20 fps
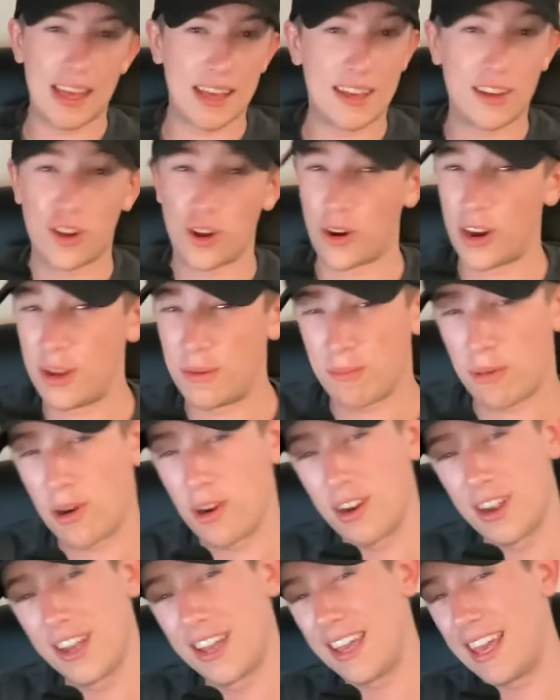
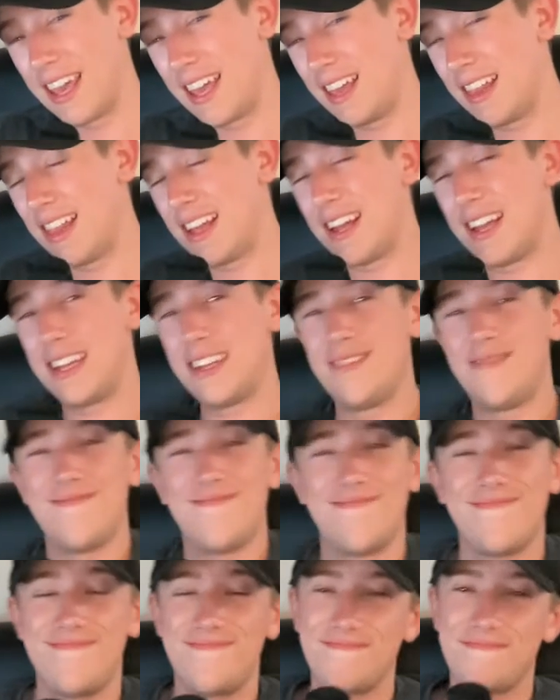Greenberg and Kaline,
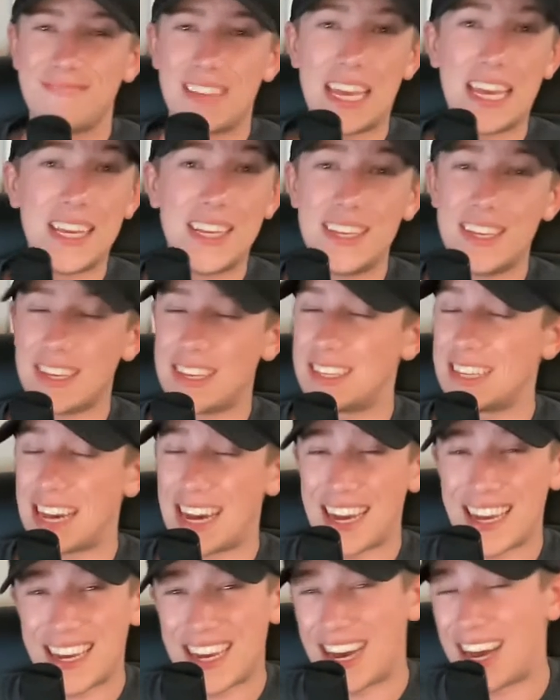
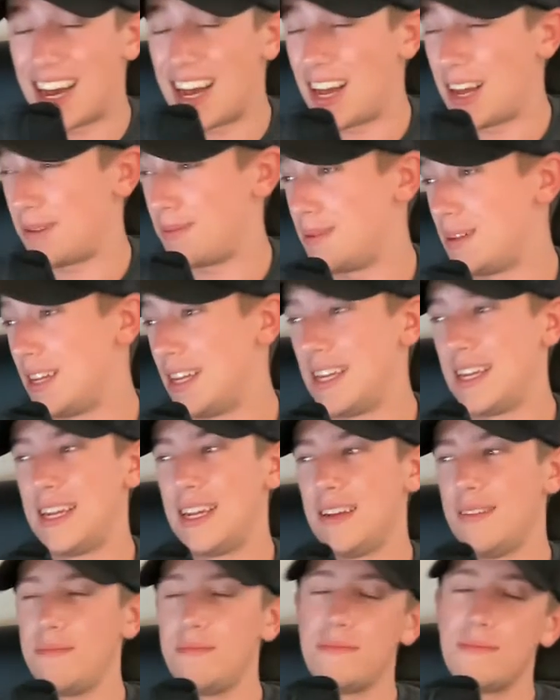Ty Cobb,
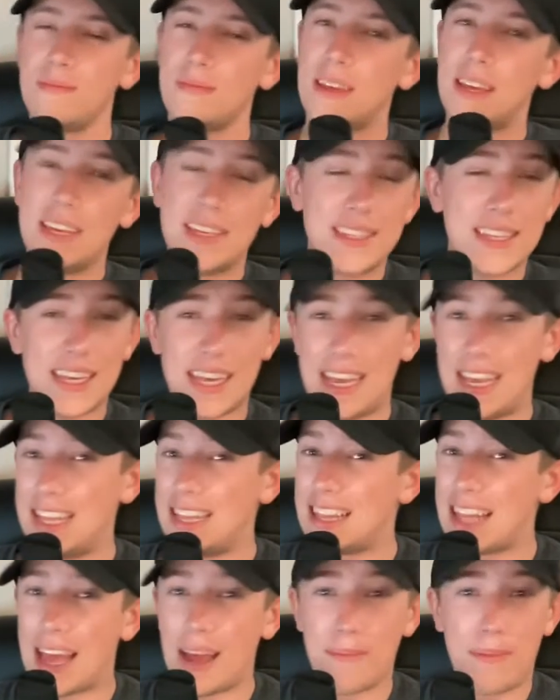he's
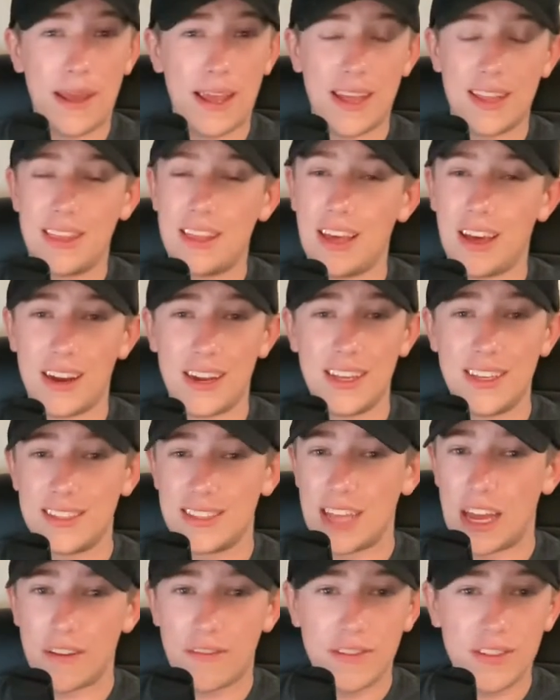in that pantheon. He's
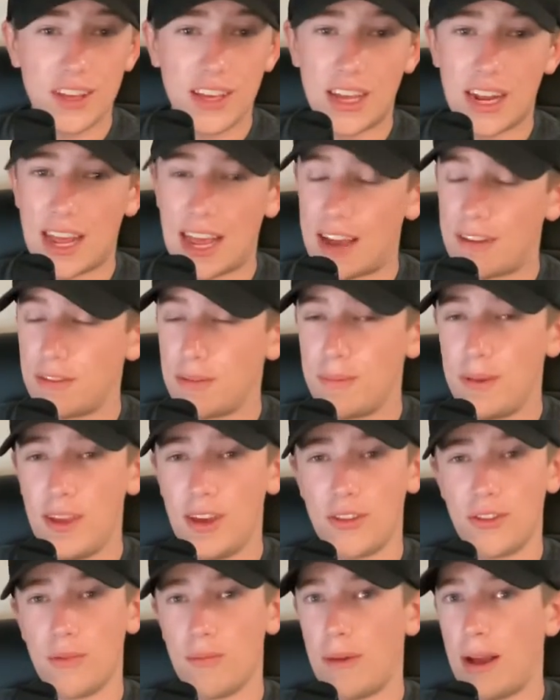definitely going to have to be
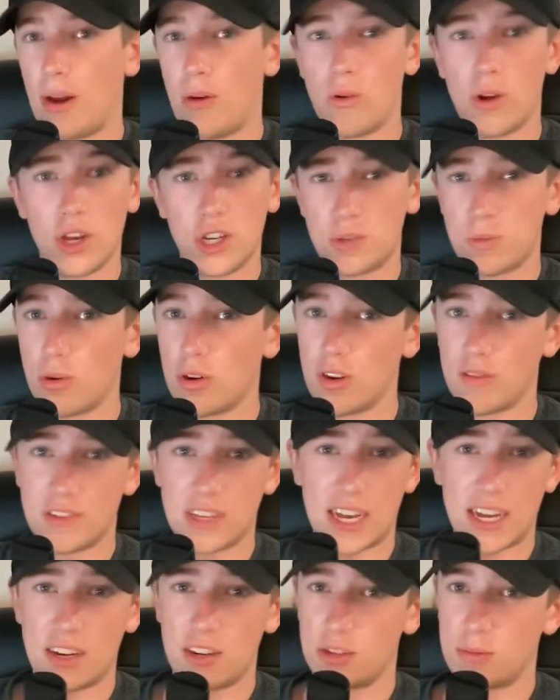on the Mount Rushmore of
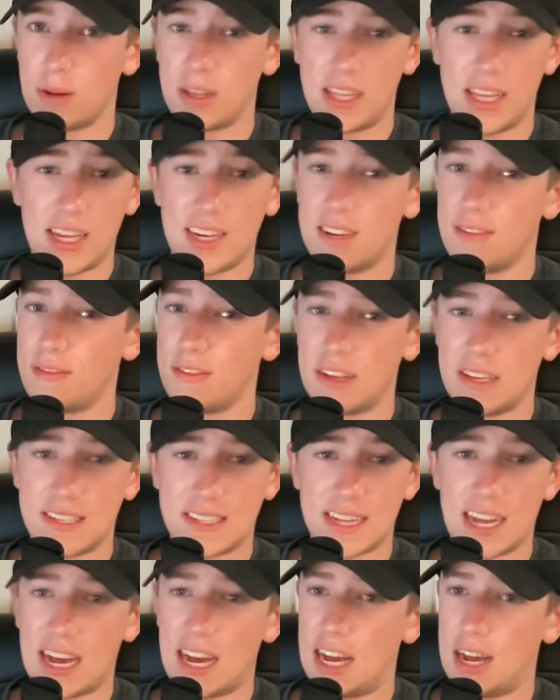Tigers by the end of his
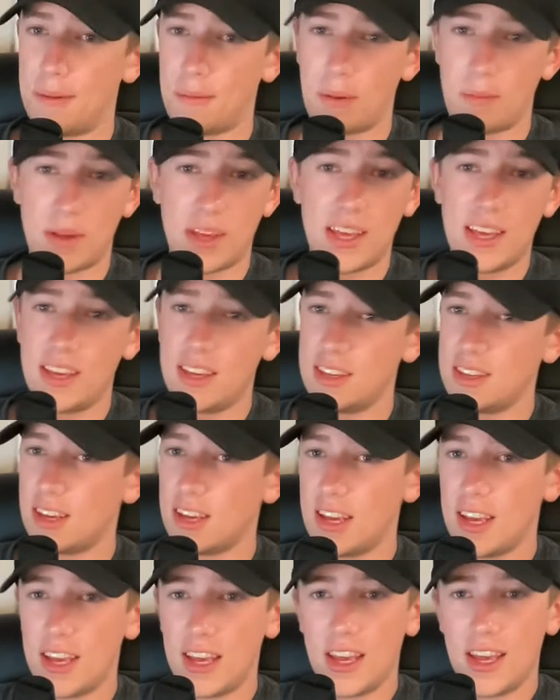time. I mean,
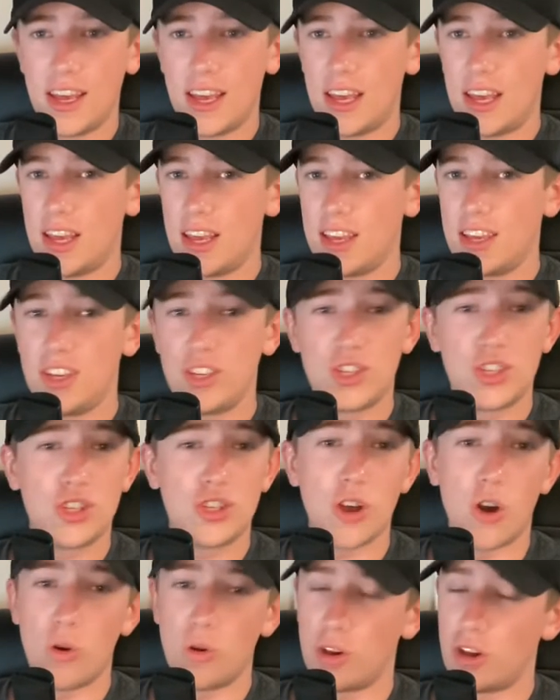he's
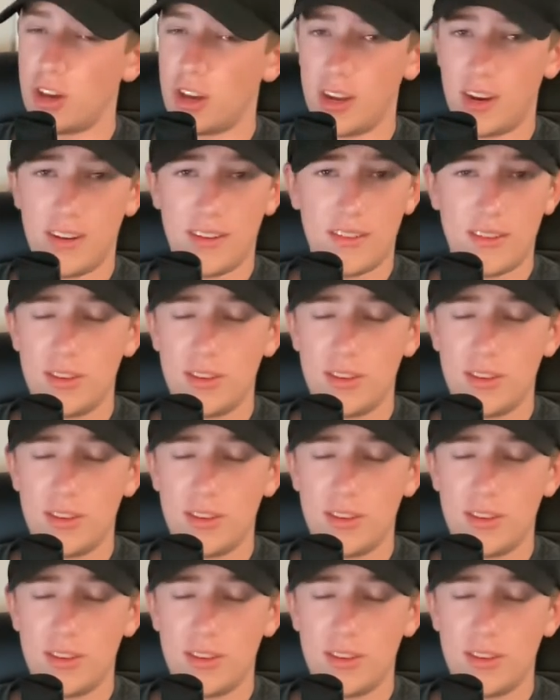so good.